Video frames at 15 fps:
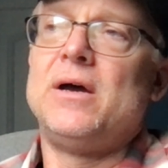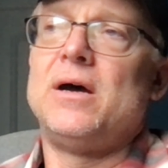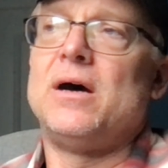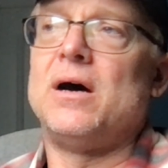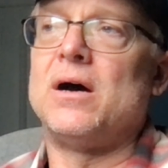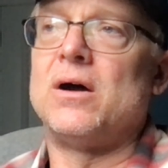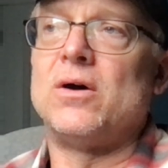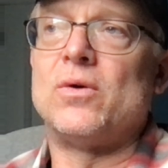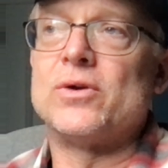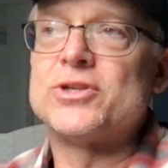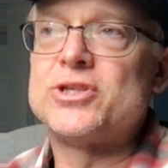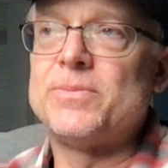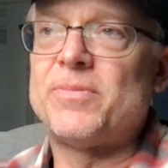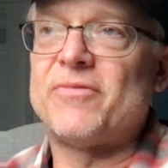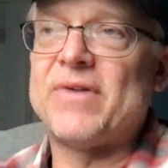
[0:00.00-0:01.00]
or
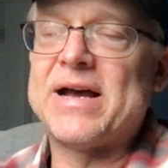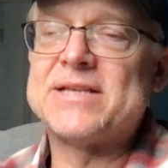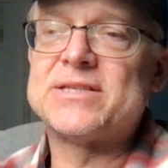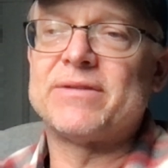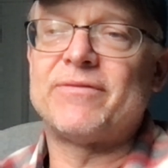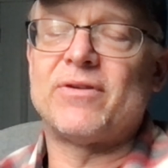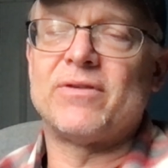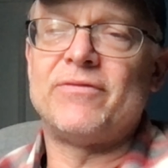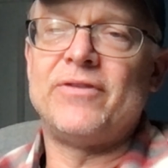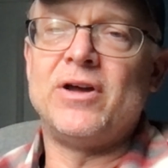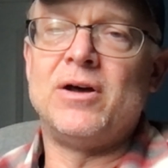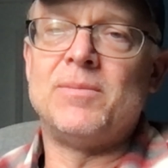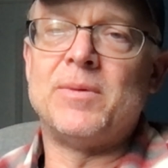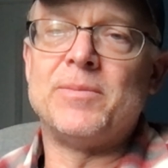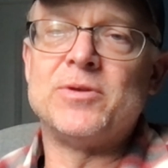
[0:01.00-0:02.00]
supervising for a
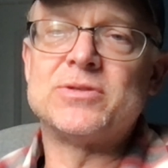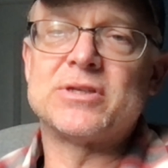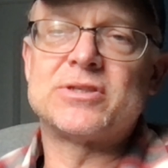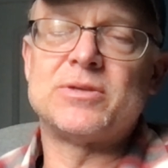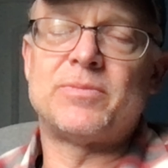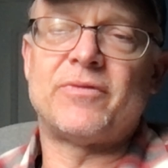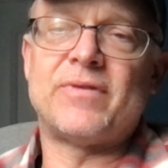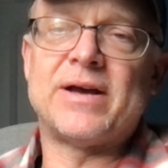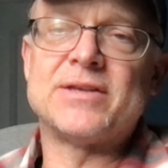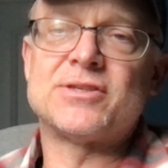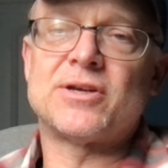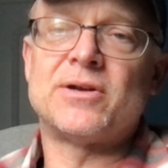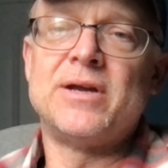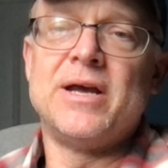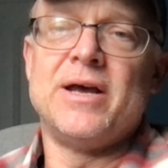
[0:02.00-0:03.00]
film, a music
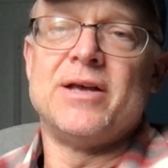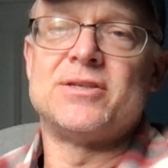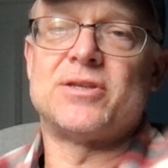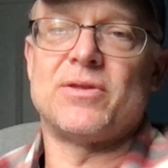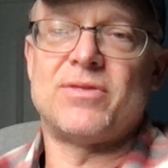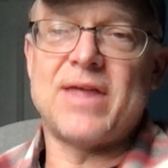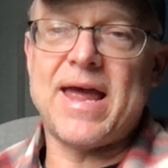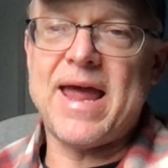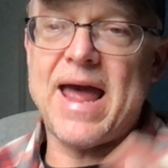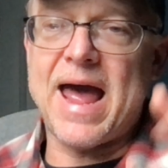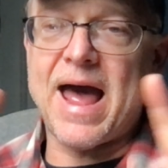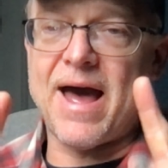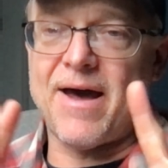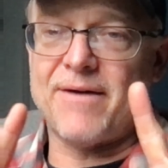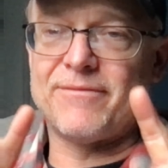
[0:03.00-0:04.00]
supervisor. So they
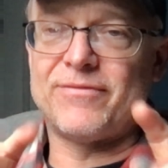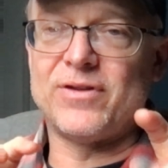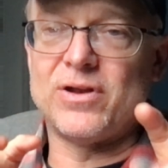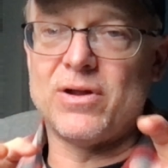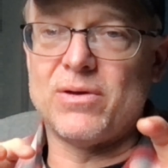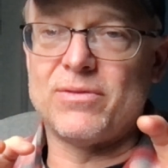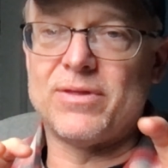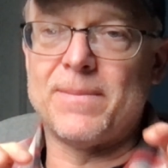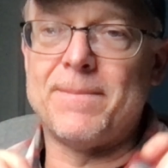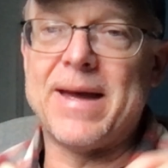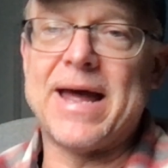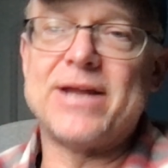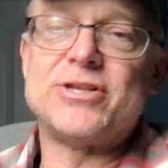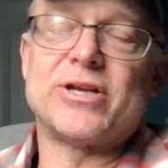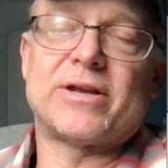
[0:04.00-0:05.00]
have, the
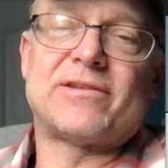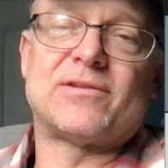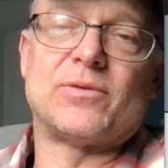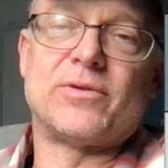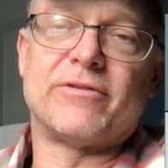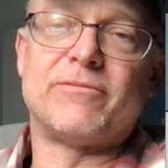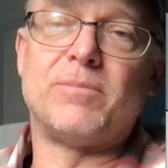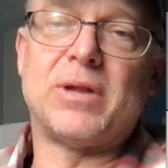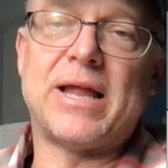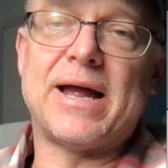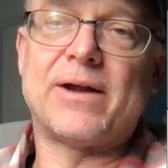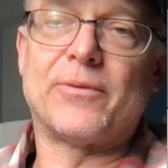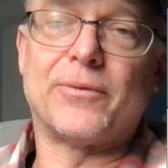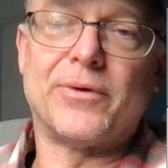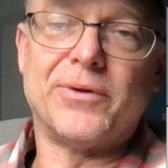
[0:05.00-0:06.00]
magic sort of
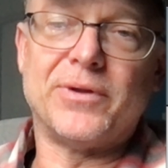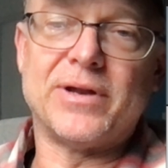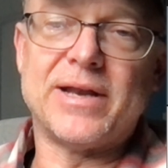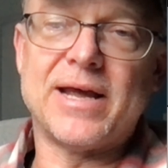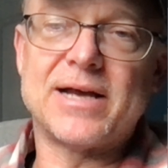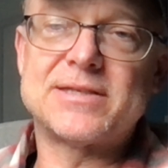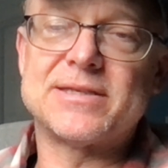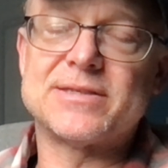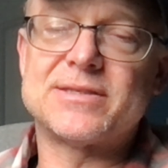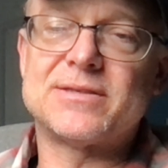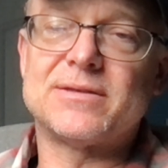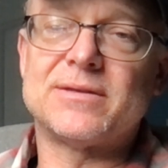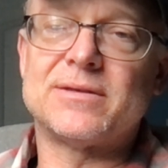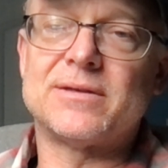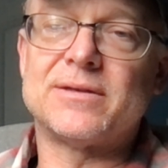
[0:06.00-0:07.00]
black Rolodexes,
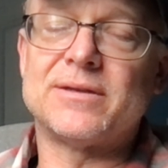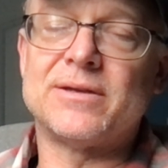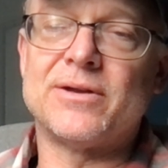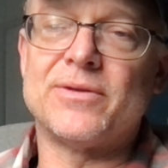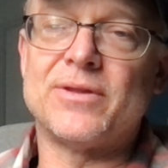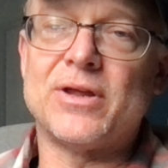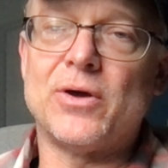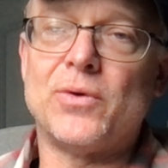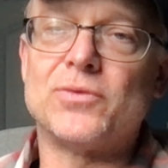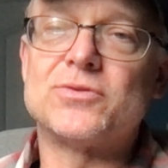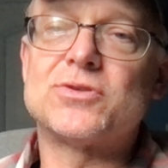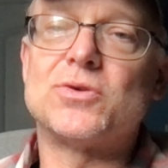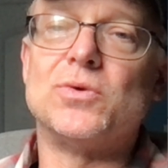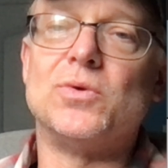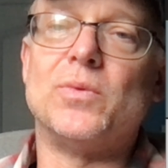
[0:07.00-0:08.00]
in the old
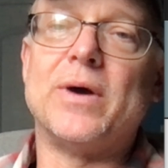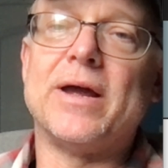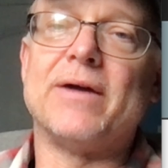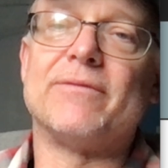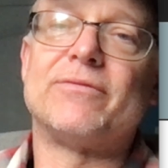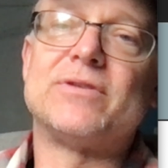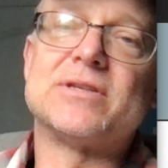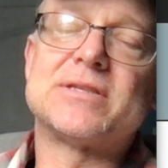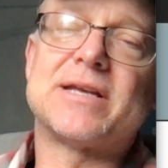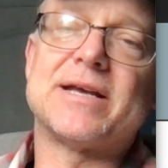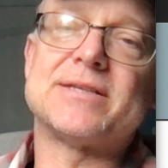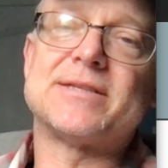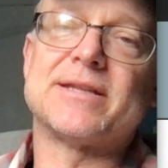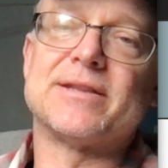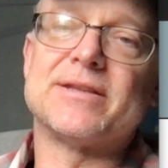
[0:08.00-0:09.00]
school way of
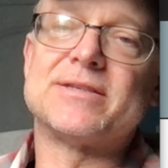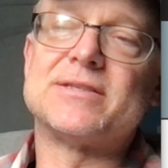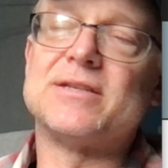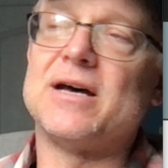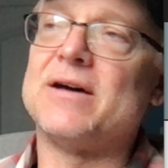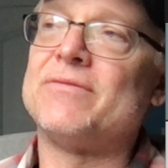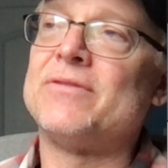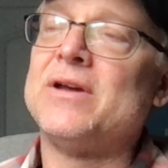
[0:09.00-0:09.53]
discussing this stuff.